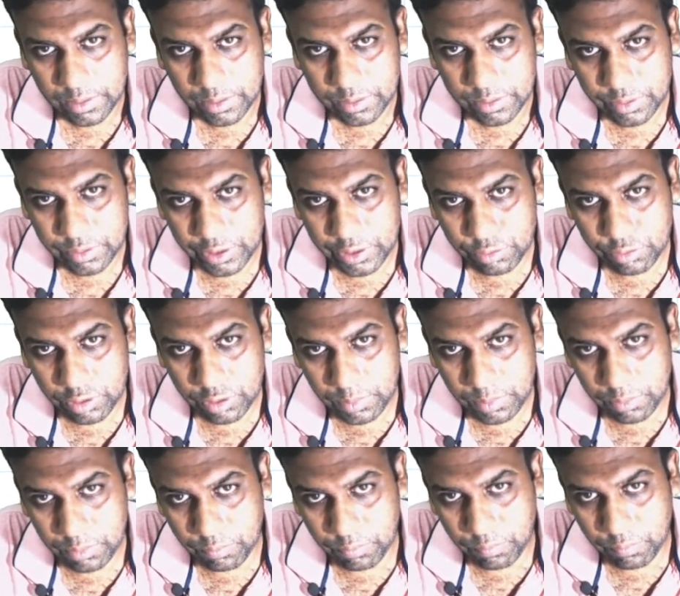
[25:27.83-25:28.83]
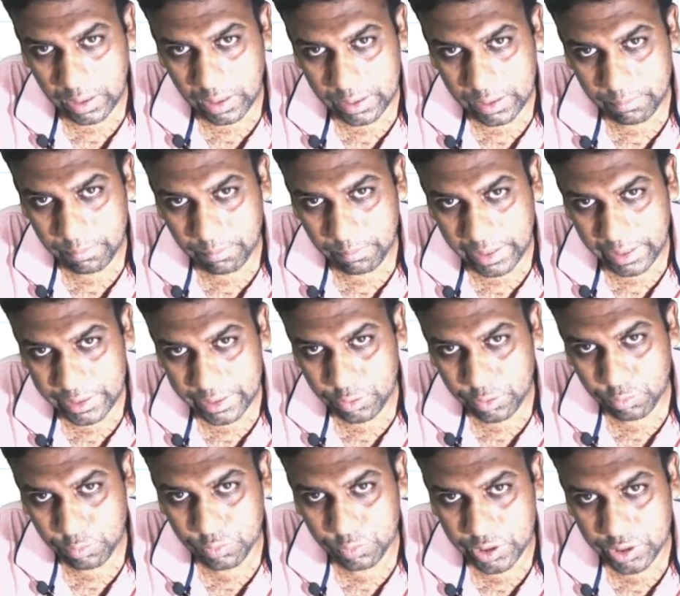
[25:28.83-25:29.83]
so it will be 1 by
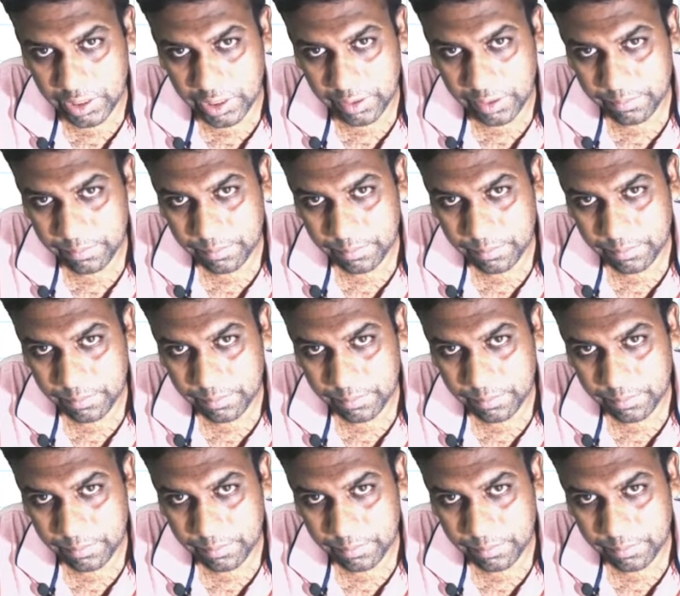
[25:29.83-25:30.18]
2j